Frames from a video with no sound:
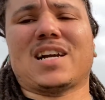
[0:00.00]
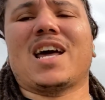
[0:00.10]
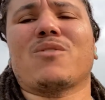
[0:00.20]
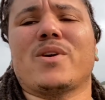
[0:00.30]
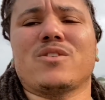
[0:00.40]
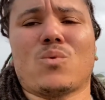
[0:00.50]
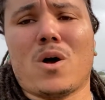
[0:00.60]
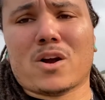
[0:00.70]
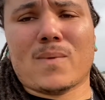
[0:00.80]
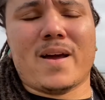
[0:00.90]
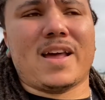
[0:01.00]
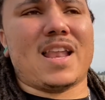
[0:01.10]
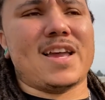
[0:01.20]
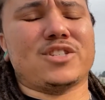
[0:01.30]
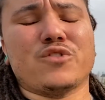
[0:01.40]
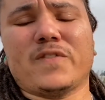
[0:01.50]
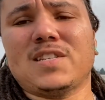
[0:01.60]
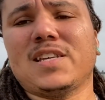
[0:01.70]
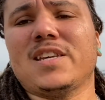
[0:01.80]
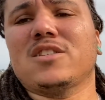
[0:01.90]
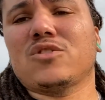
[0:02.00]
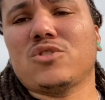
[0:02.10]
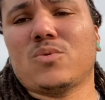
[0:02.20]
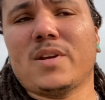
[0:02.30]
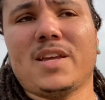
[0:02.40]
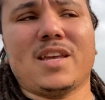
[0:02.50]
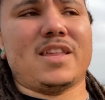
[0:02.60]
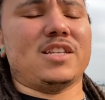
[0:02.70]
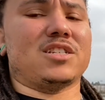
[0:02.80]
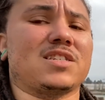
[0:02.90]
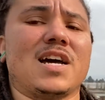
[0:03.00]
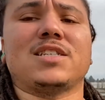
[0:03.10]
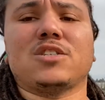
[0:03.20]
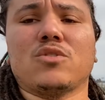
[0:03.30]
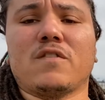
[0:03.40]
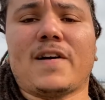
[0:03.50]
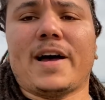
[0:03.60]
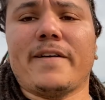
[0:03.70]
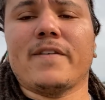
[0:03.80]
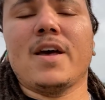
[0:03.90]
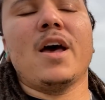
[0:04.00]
I kind of rather walk around at like 215, 220 and then just cut to 205